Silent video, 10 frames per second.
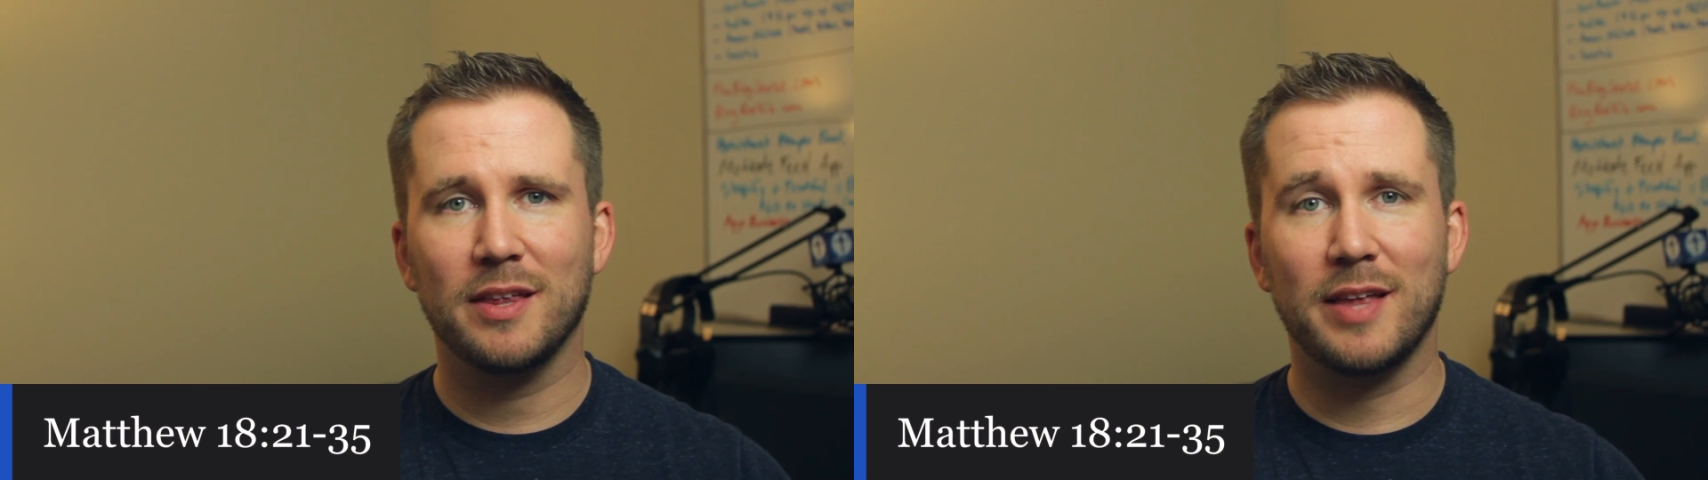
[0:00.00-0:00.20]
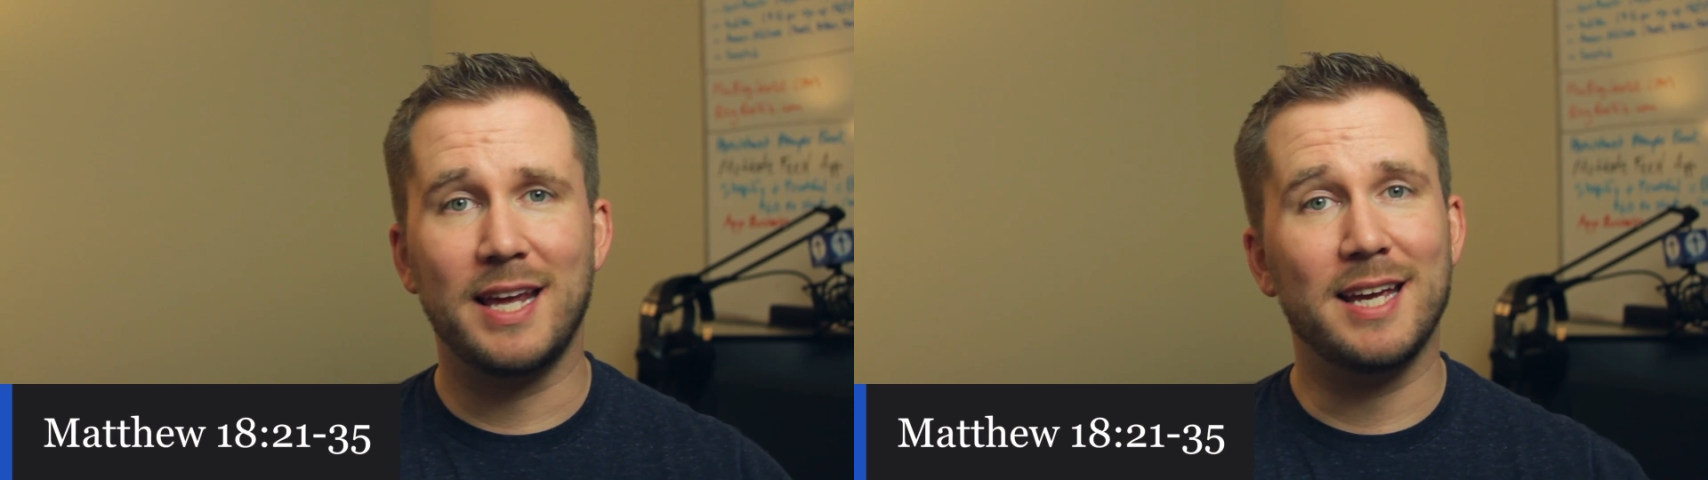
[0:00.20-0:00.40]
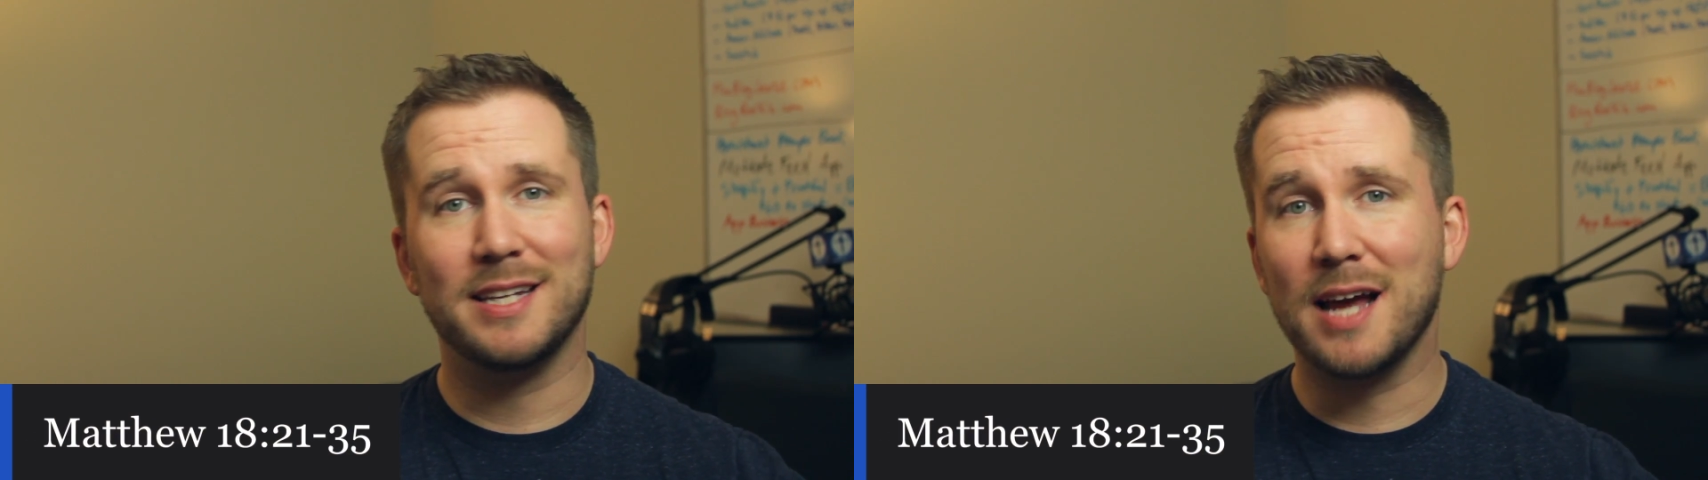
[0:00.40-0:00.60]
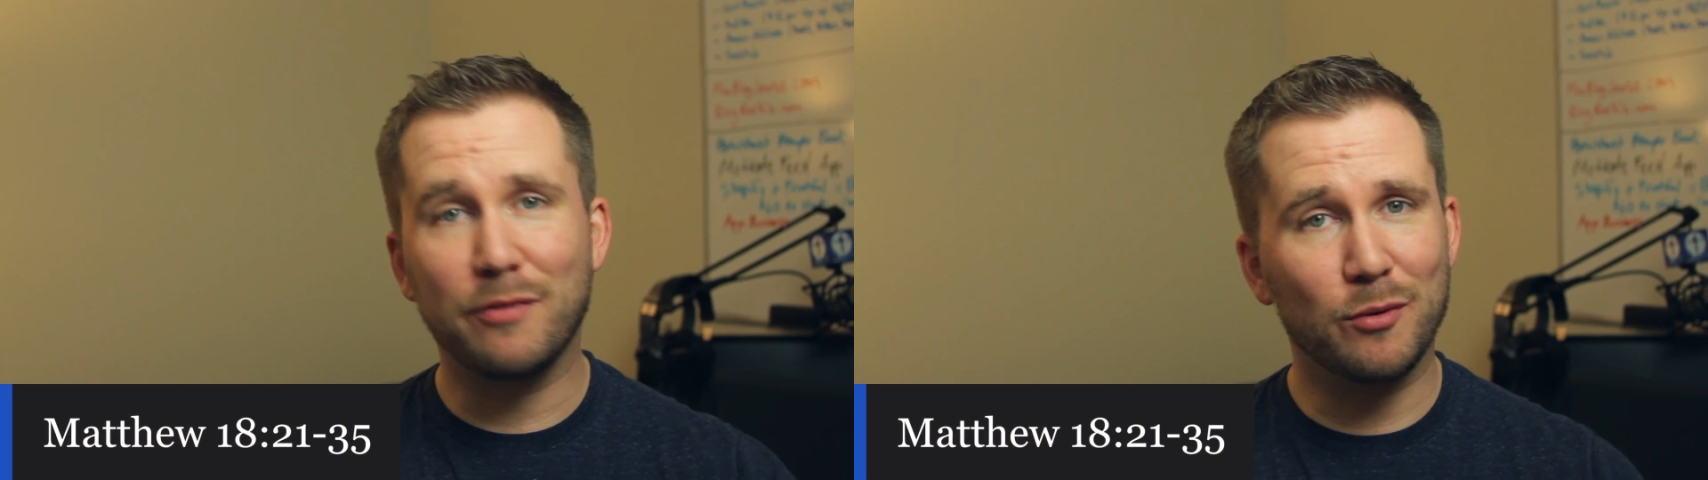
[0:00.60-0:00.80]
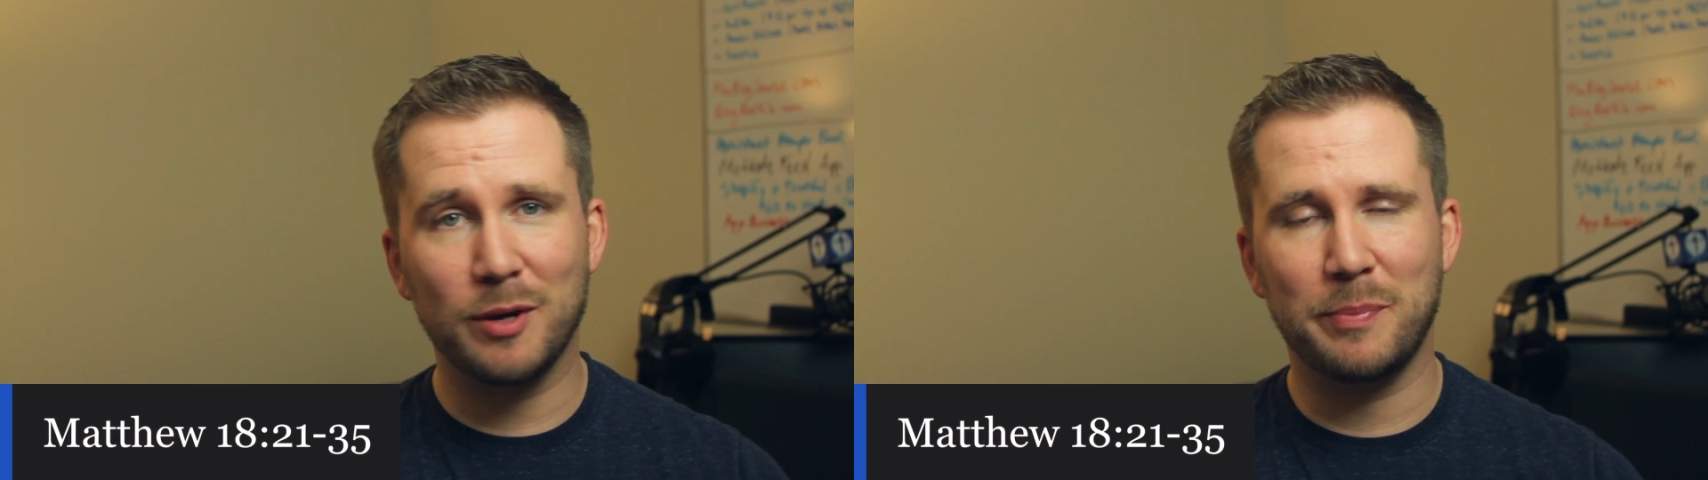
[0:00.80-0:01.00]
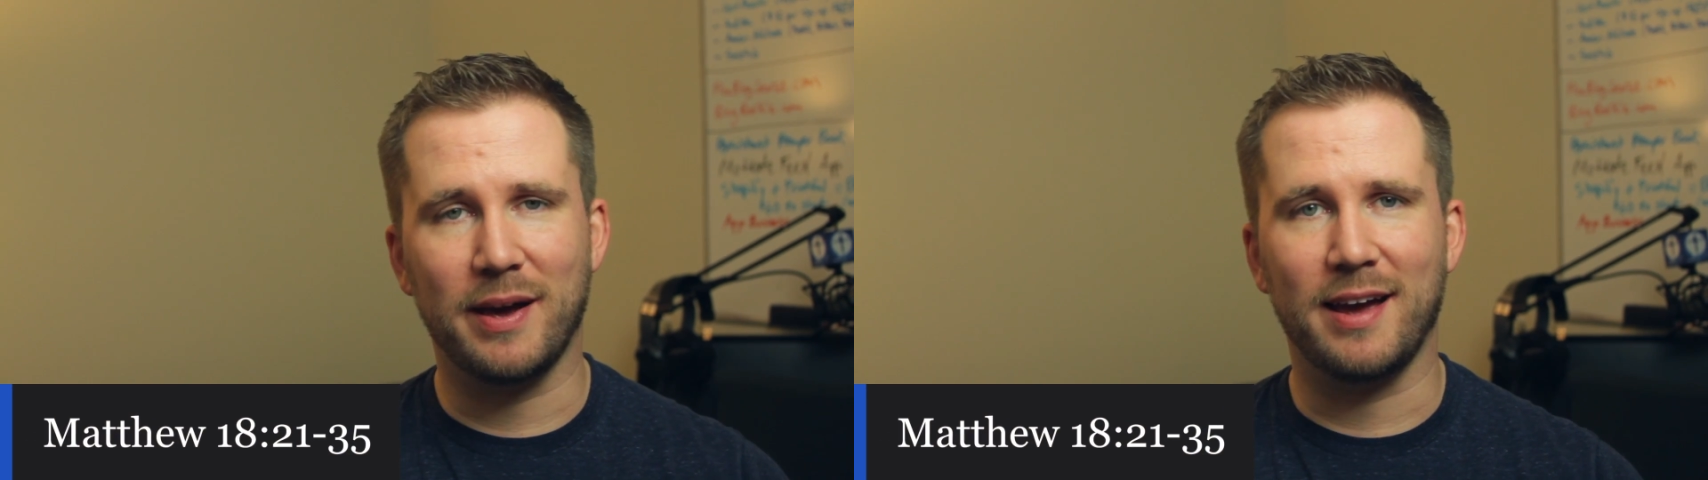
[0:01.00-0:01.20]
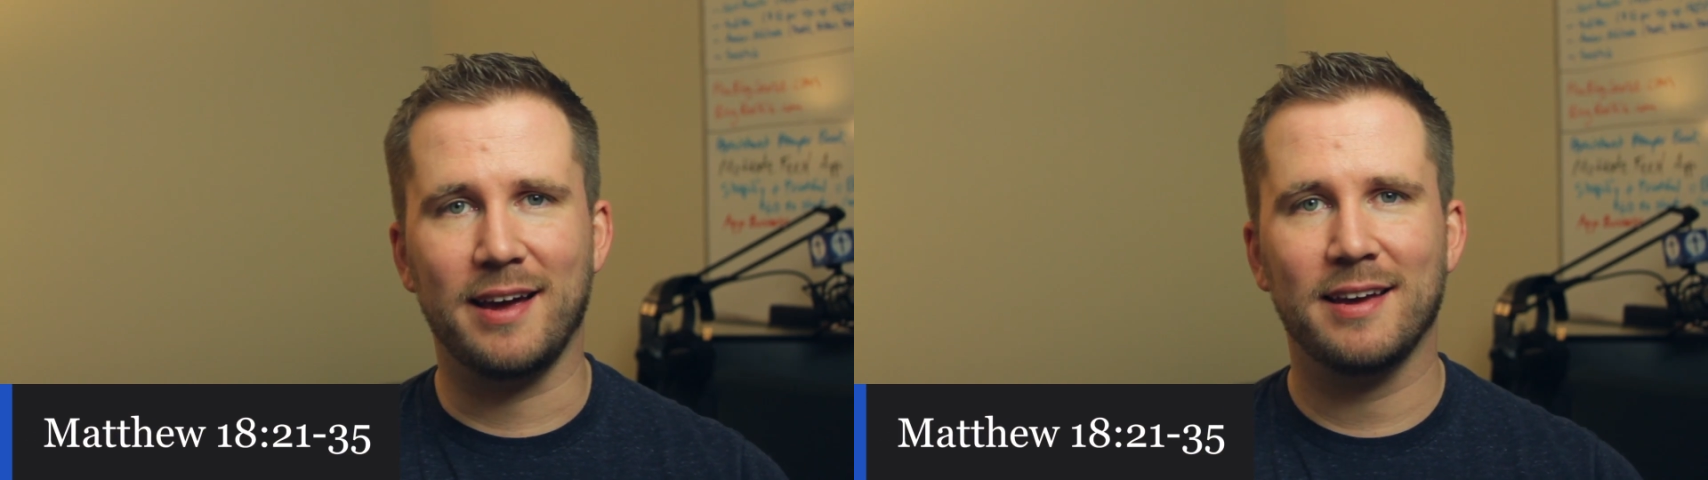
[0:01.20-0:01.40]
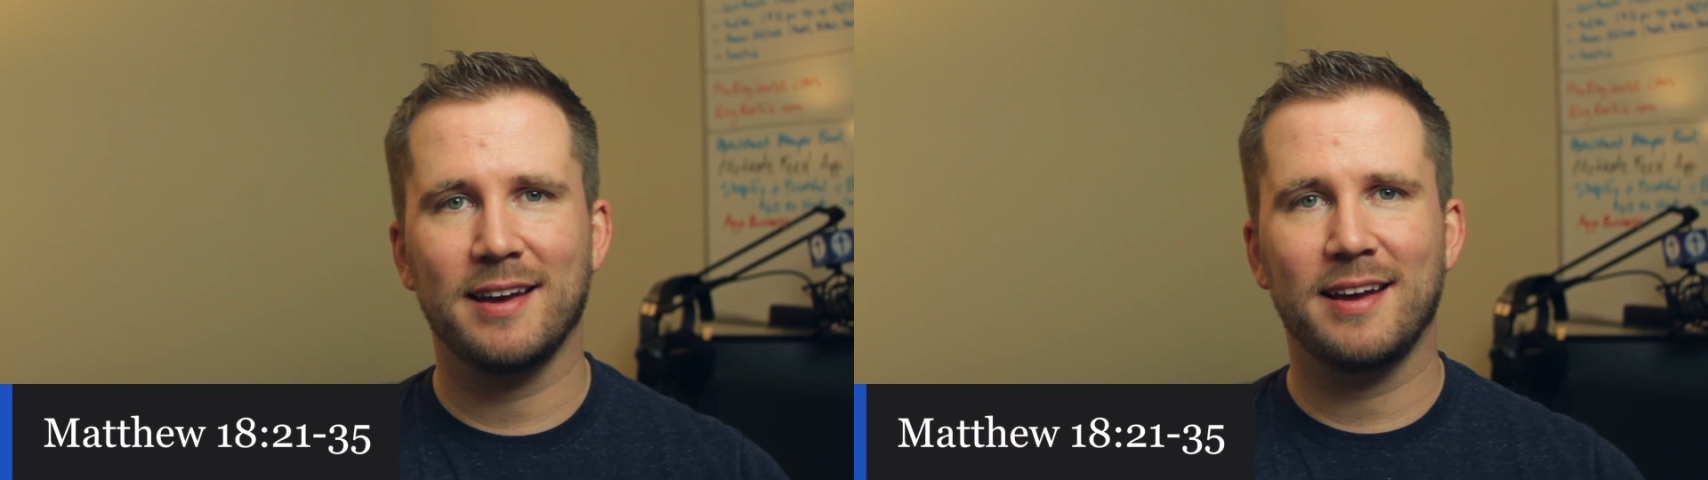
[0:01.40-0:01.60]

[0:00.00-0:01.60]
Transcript: that he could never repay